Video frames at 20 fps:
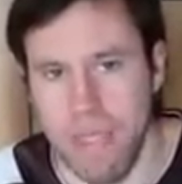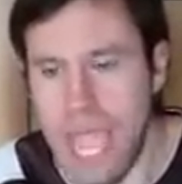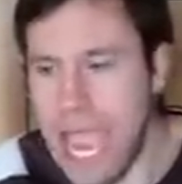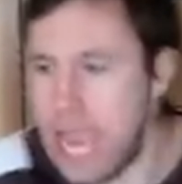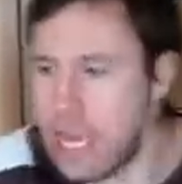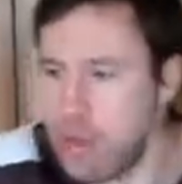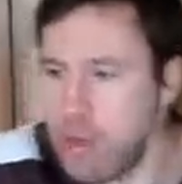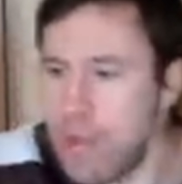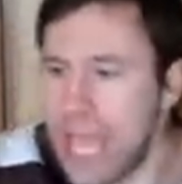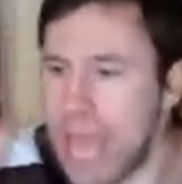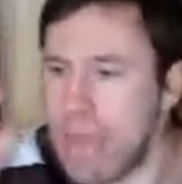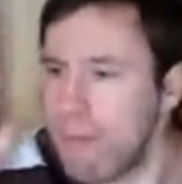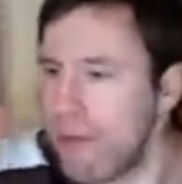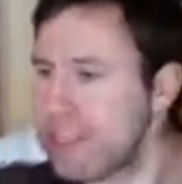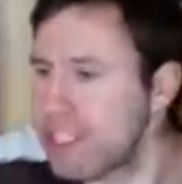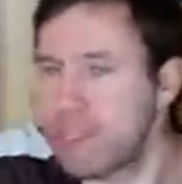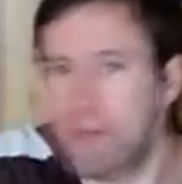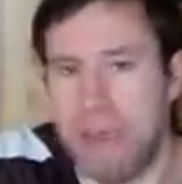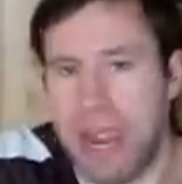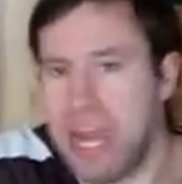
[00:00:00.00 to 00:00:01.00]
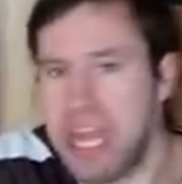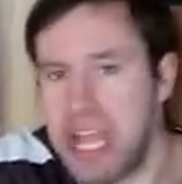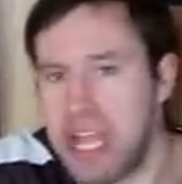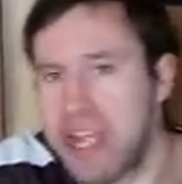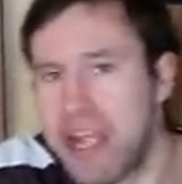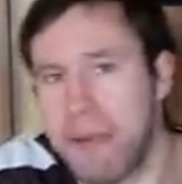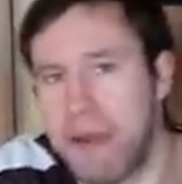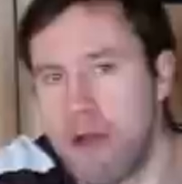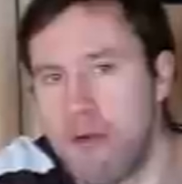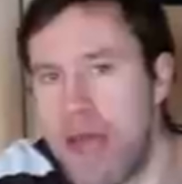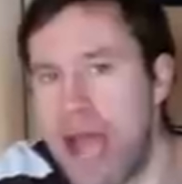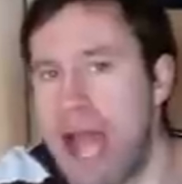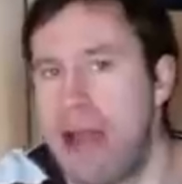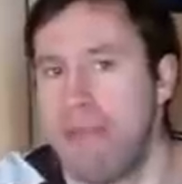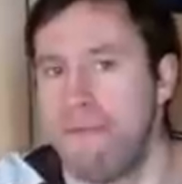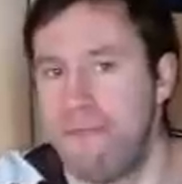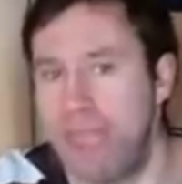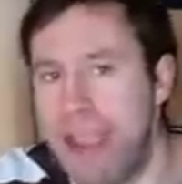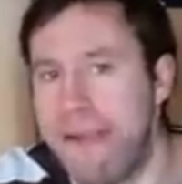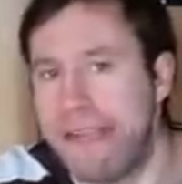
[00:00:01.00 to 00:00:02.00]
And you got WrestleMania coming
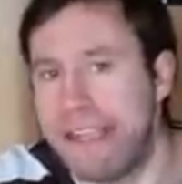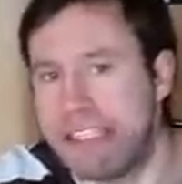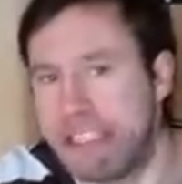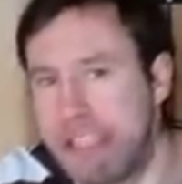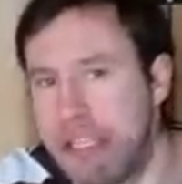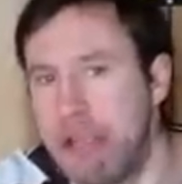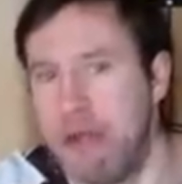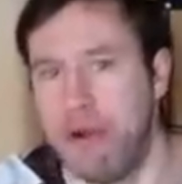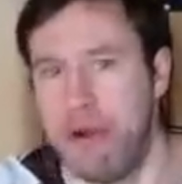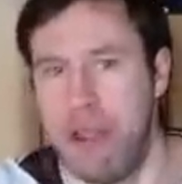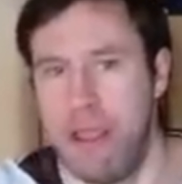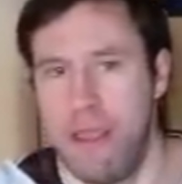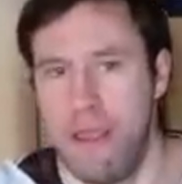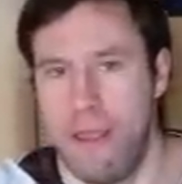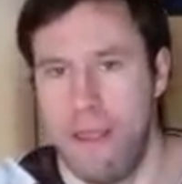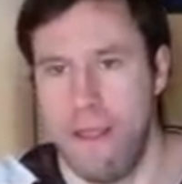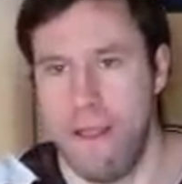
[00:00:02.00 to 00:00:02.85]
around very soon.